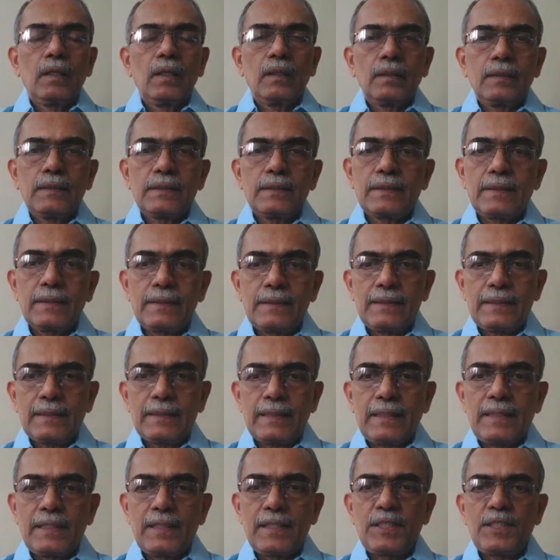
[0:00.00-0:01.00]
Certain
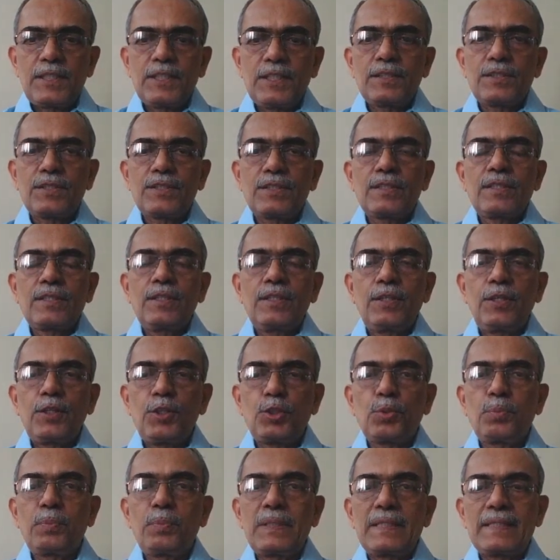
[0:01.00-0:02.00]
conditions
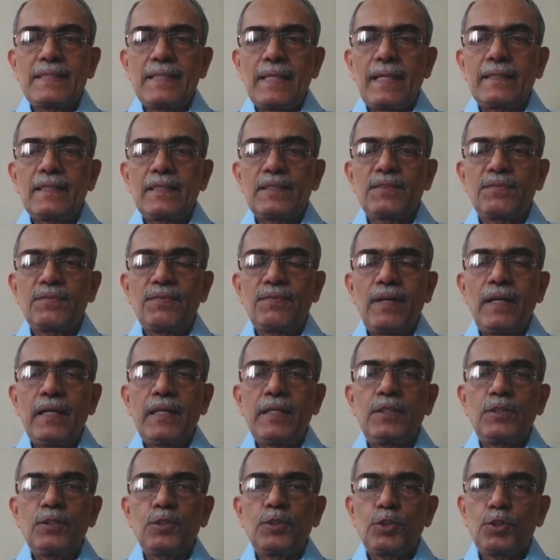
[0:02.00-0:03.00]
need to be
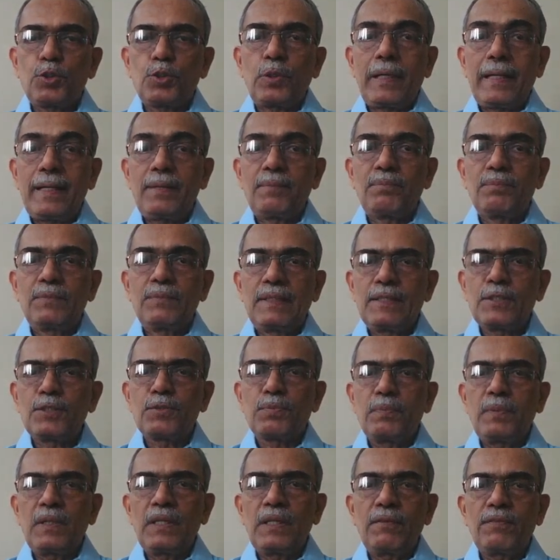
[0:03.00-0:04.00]
satisfied to claim this
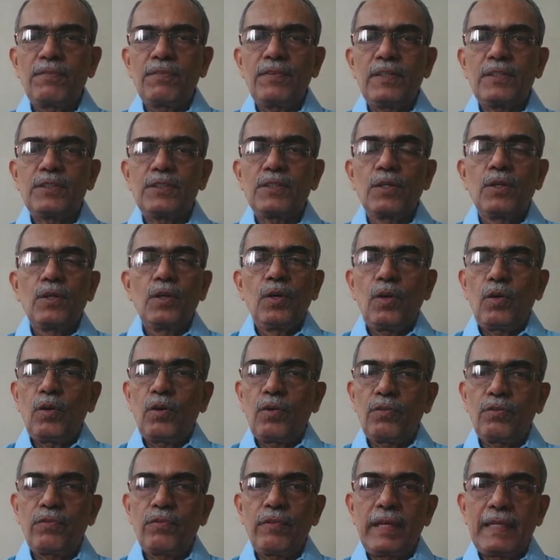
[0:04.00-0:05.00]
benefit
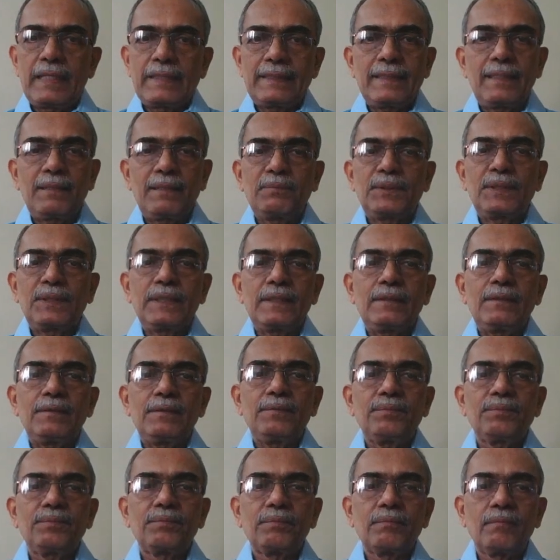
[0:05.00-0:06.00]
of exemption.
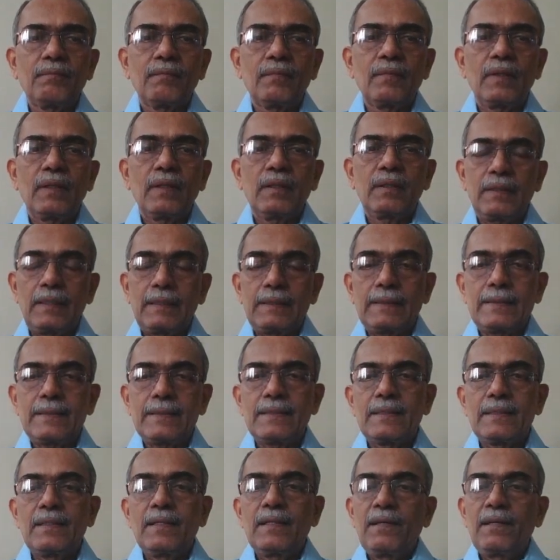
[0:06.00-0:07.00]
That
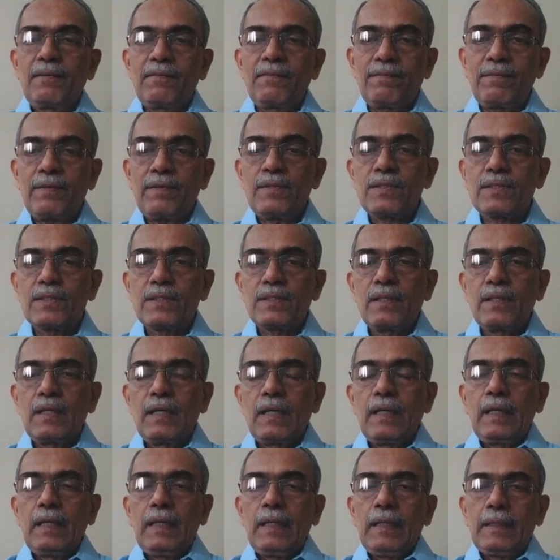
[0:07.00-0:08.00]
is, first,
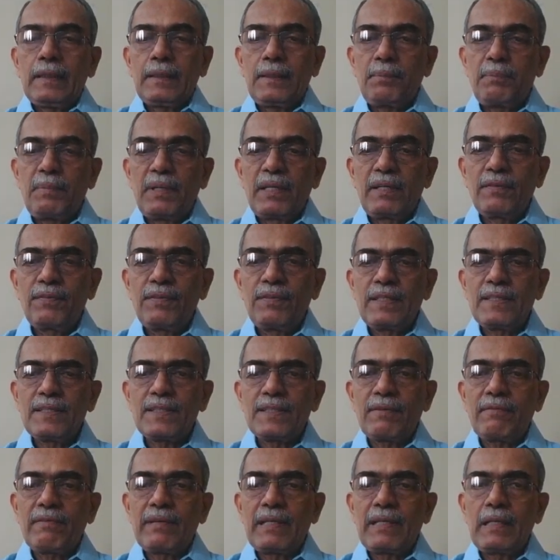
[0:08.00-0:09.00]
the benefit is
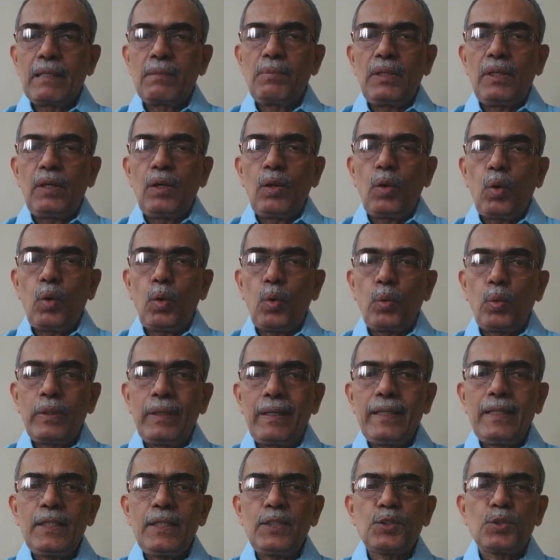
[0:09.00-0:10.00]
available
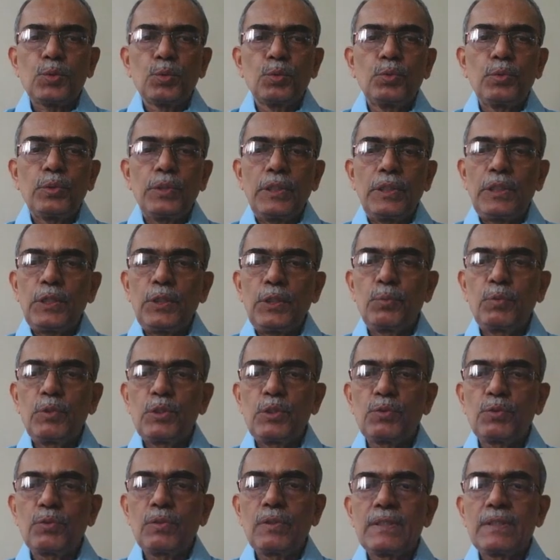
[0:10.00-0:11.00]
only to
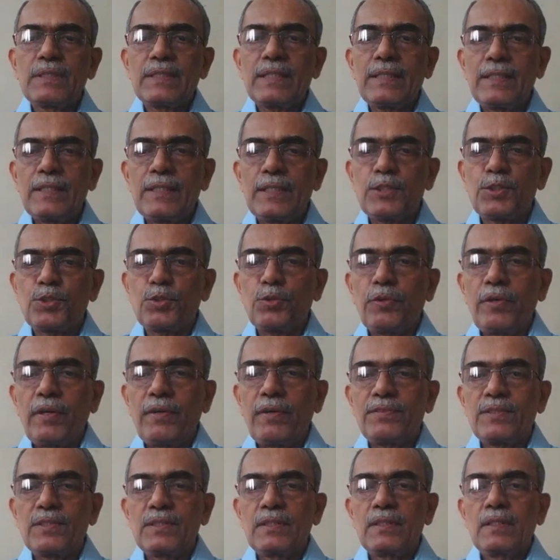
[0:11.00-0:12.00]
individuals and
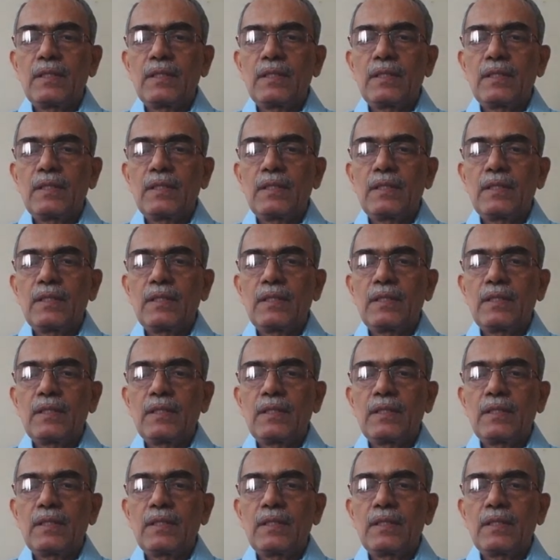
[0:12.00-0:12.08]
HUFs.